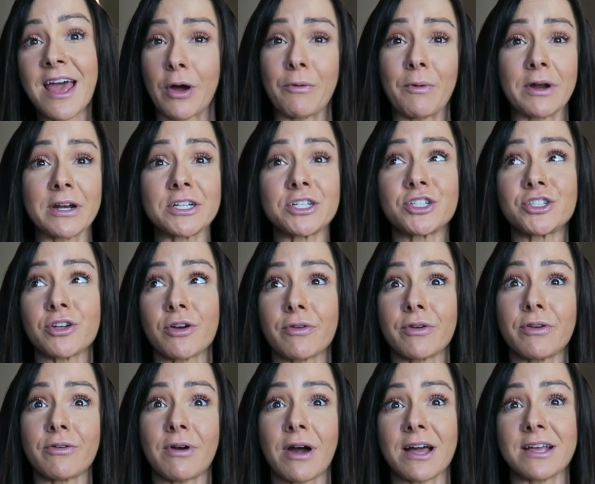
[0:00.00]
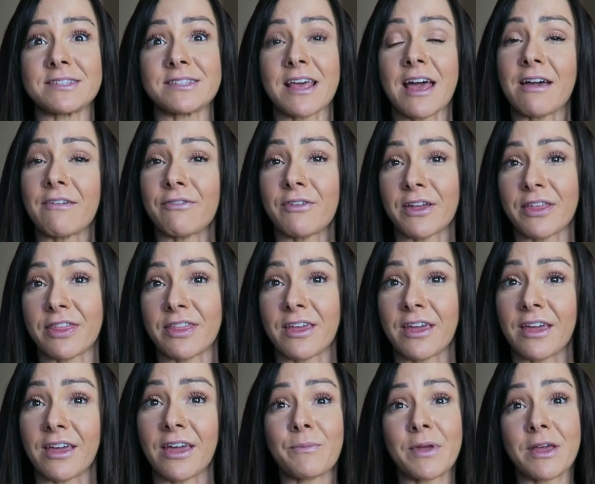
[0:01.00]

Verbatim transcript: So I wanna show you guys everything